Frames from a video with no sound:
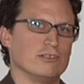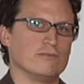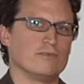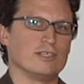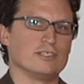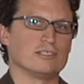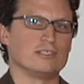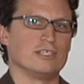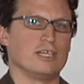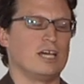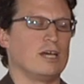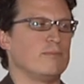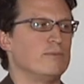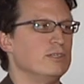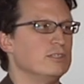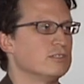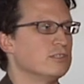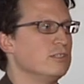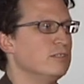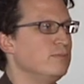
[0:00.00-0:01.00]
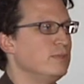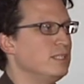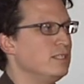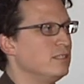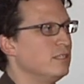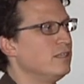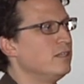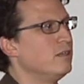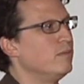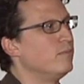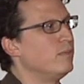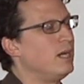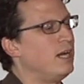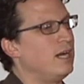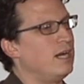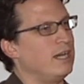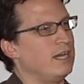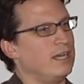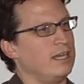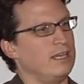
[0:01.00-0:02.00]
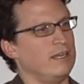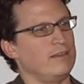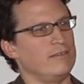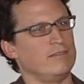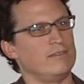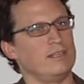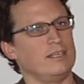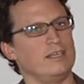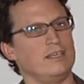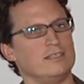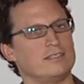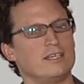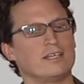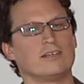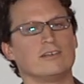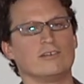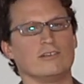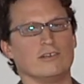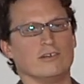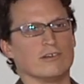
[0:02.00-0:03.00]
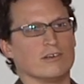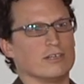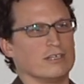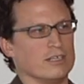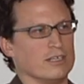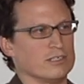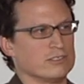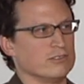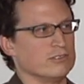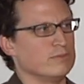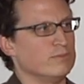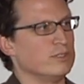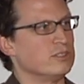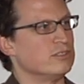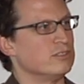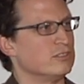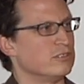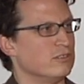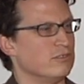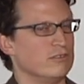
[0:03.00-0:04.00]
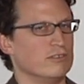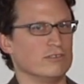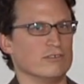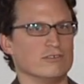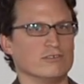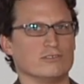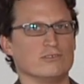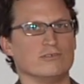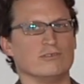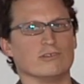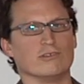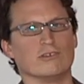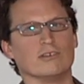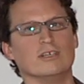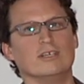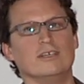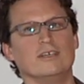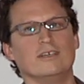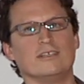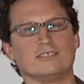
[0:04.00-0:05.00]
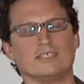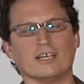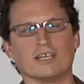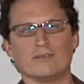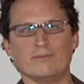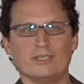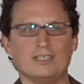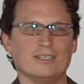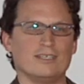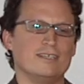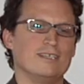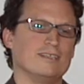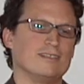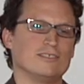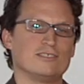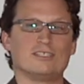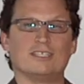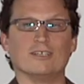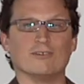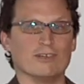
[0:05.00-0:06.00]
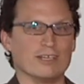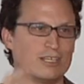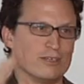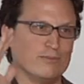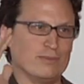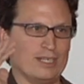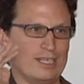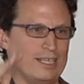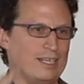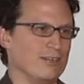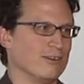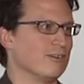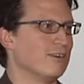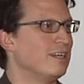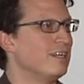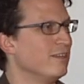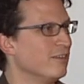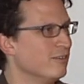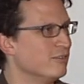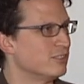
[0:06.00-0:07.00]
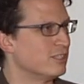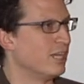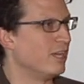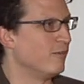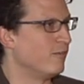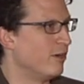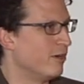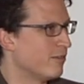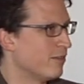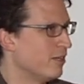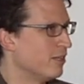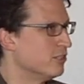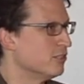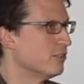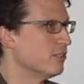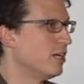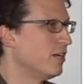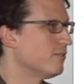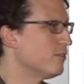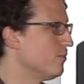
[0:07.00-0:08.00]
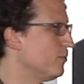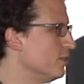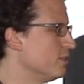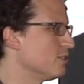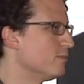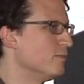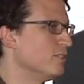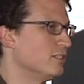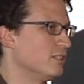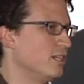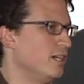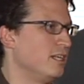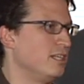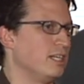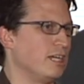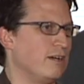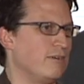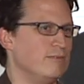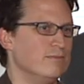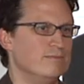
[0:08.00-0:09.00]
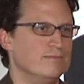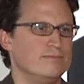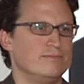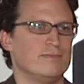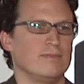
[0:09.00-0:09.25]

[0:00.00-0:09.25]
interface is going to happen is going to be done by the technical architects or the business owners, or it's not going to be done at the steering committee or any of those gateway things. You're going to have to put some design down,